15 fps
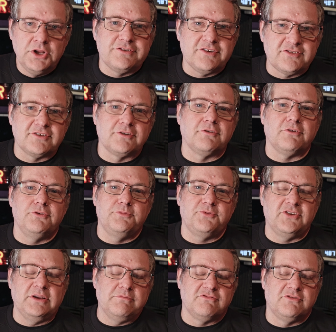Does the group
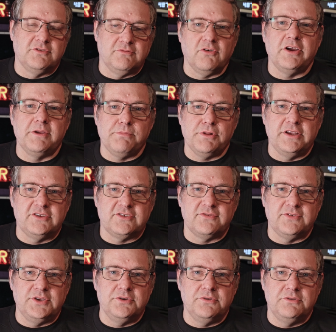seem the right place
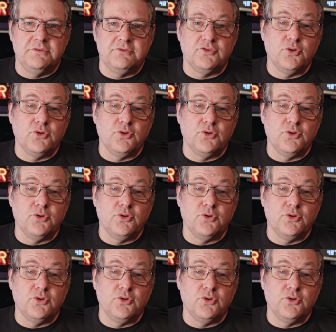for you?